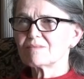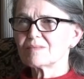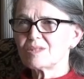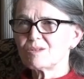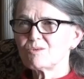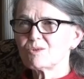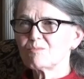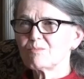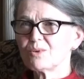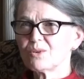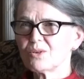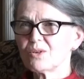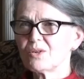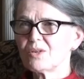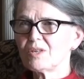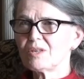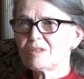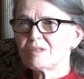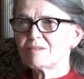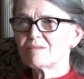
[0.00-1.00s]
He was
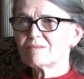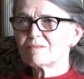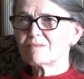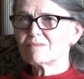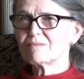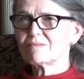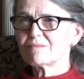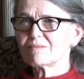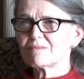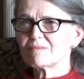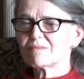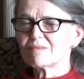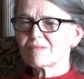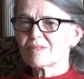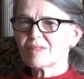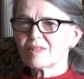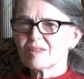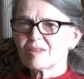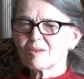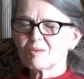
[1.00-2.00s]
burned.
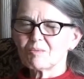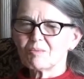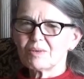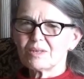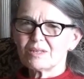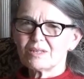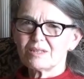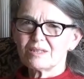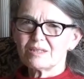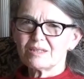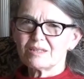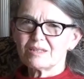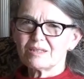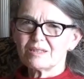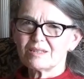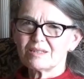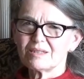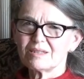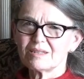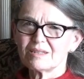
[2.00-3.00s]
But uh,